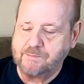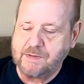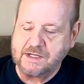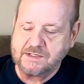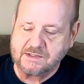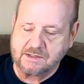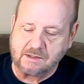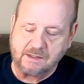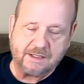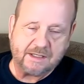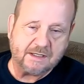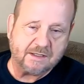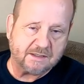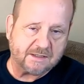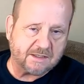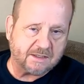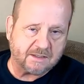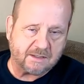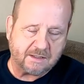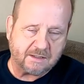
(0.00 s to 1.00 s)
Basically,
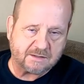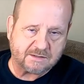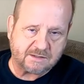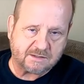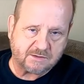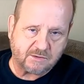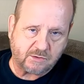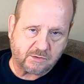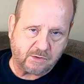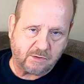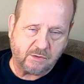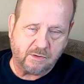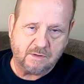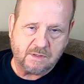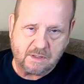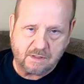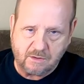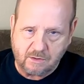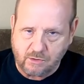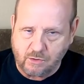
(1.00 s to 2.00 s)
it's
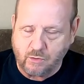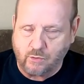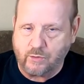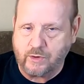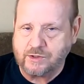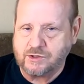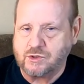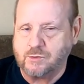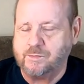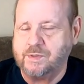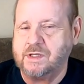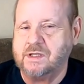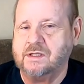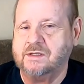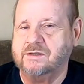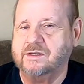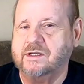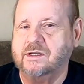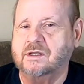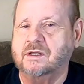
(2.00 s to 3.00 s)
going to
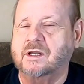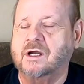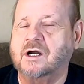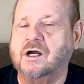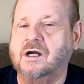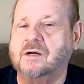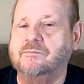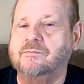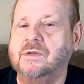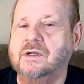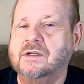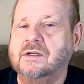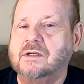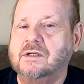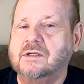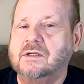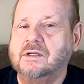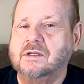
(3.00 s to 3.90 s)
be in the alarm